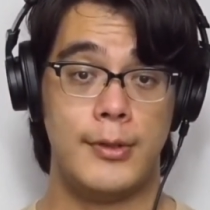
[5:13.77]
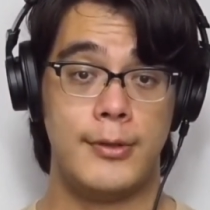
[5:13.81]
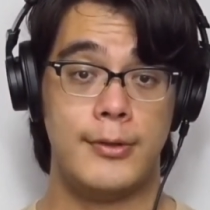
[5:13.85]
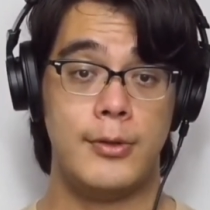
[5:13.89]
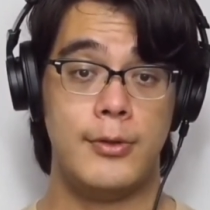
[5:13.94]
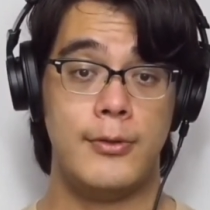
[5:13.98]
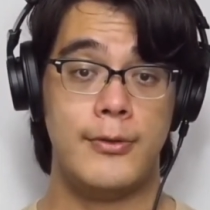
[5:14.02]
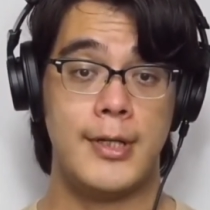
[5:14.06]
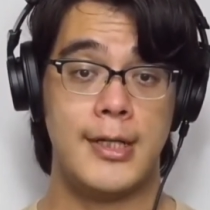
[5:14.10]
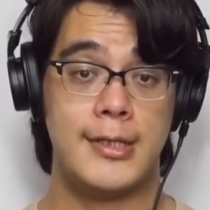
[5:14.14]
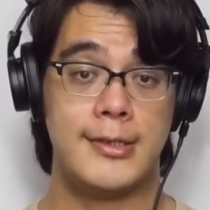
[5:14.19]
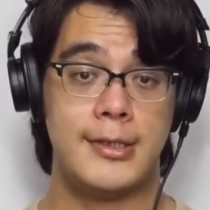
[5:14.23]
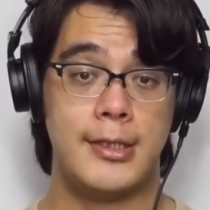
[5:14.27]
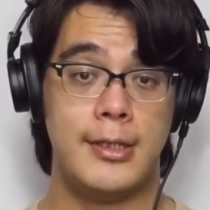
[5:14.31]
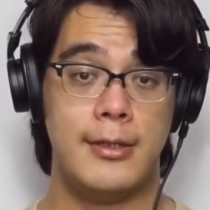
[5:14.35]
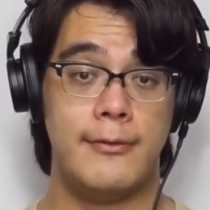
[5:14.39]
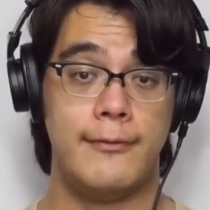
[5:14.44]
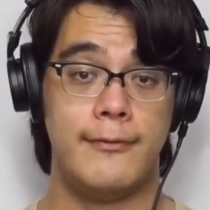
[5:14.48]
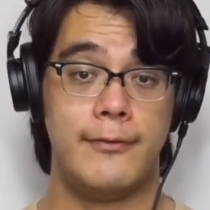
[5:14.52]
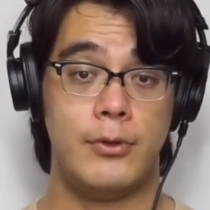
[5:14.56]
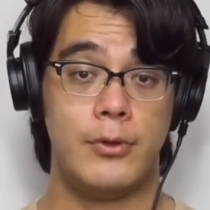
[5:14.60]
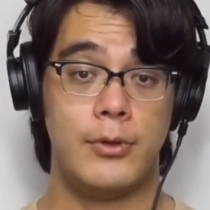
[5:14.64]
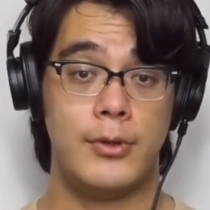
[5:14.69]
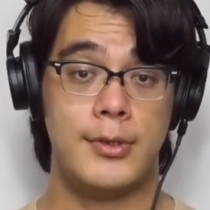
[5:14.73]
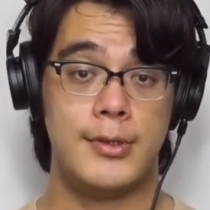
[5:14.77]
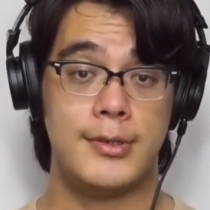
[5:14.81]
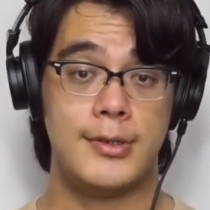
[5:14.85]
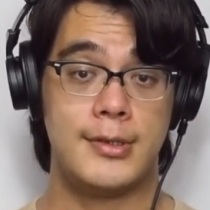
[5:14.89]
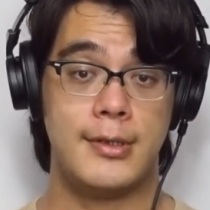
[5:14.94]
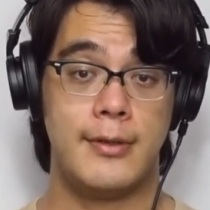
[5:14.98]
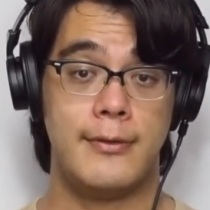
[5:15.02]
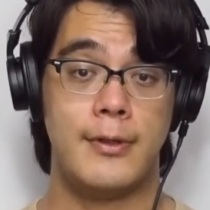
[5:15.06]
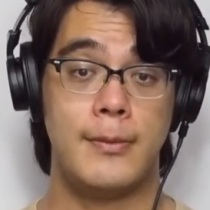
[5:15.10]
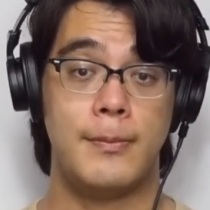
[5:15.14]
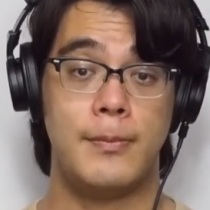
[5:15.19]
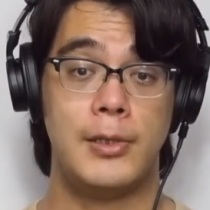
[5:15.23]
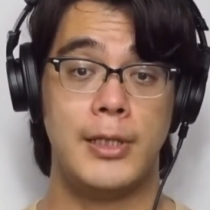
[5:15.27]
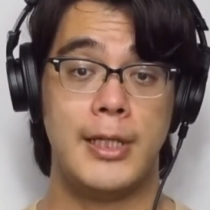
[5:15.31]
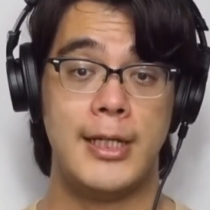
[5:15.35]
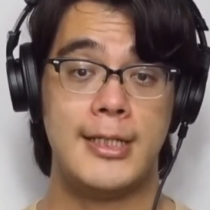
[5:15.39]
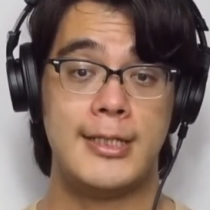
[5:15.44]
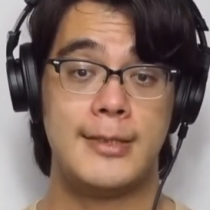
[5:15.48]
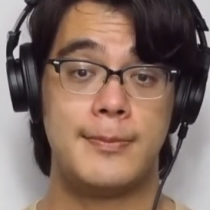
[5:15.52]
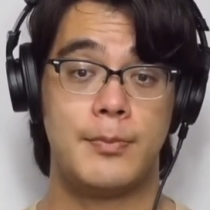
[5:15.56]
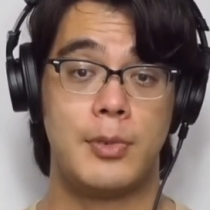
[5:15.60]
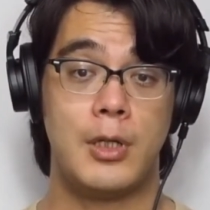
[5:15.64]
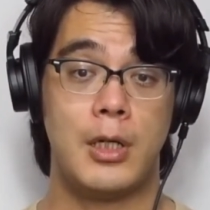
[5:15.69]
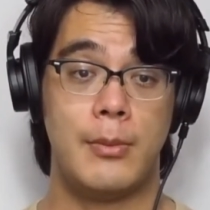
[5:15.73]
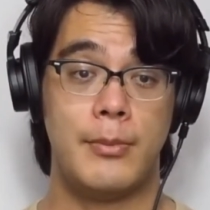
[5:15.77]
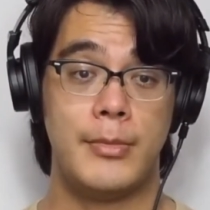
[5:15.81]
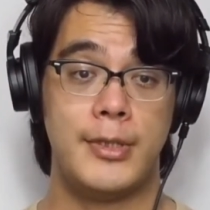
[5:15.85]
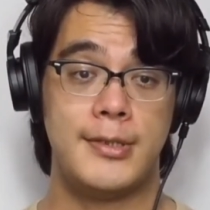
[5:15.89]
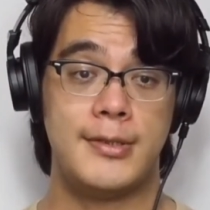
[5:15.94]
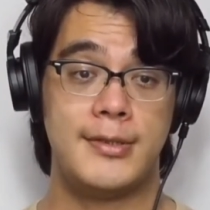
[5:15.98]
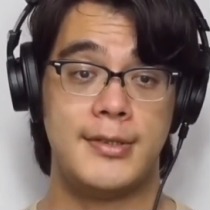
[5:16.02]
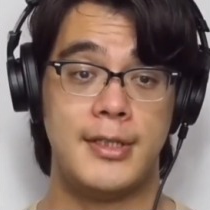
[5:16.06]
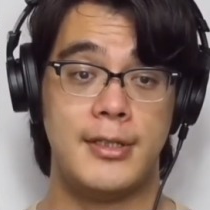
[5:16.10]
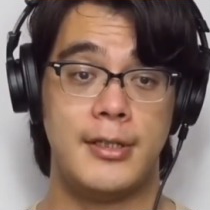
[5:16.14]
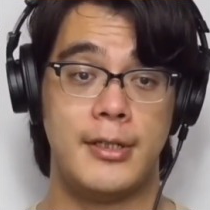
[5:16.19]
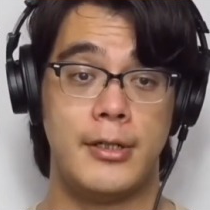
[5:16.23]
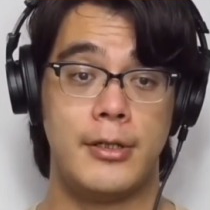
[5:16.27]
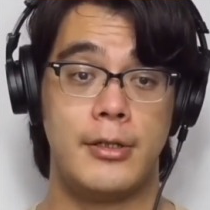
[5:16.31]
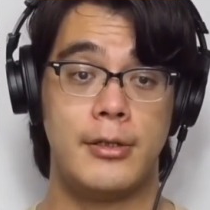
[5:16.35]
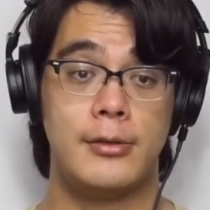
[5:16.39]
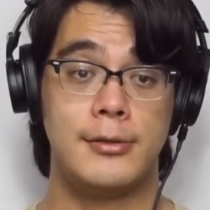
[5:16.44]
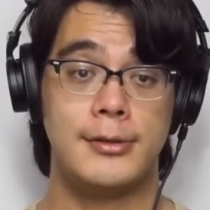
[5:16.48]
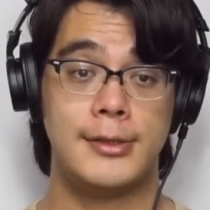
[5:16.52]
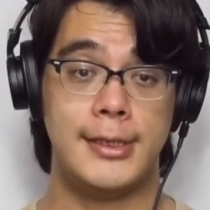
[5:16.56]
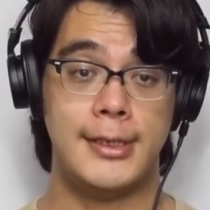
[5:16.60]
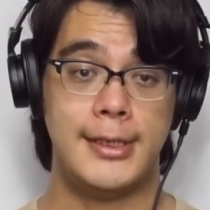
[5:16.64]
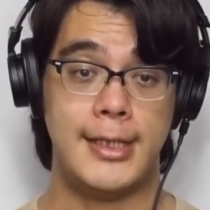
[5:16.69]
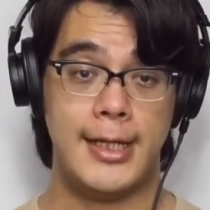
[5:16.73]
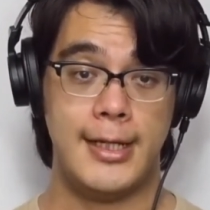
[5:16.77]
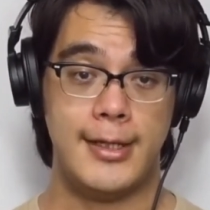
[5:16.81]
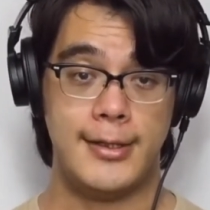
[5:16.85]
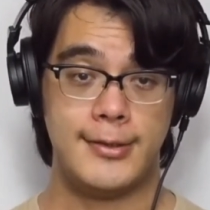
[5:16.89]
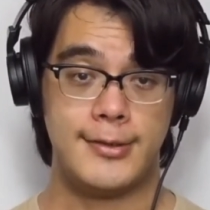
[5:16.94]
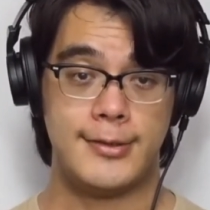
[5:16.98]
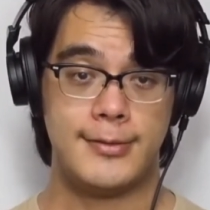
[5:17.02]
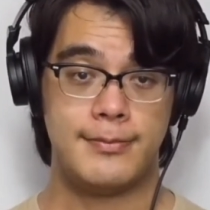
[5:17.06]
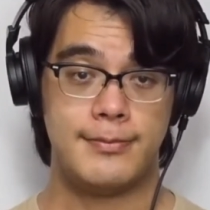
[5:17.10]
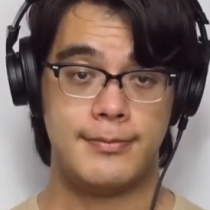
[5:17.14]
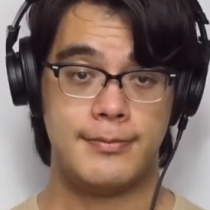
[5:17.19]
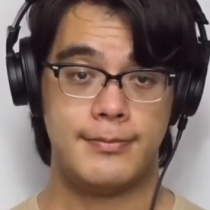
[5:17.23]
2004's The Place Promised in Our Early Days,